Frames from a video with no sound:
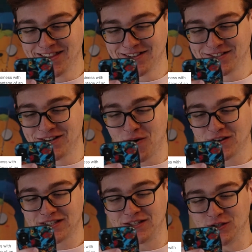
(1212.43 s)
There's no
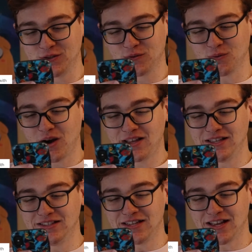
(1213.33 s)
excuse for what
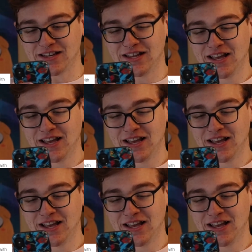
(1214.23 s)
he did.